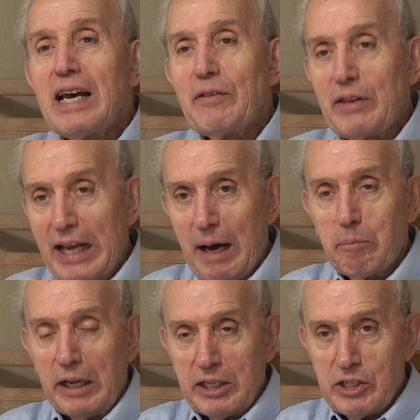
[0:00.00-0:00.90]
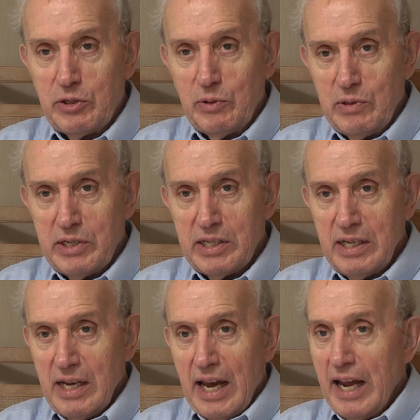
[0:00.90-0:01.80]
and the oblate students,
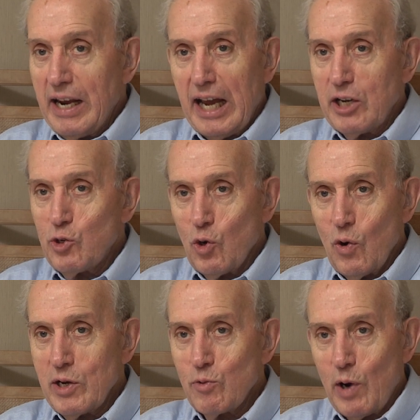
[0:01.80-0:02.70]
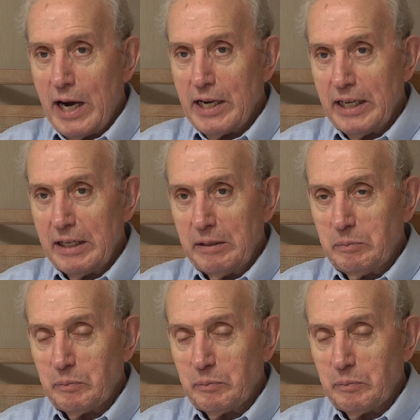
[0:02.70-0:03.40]
and I joined right in.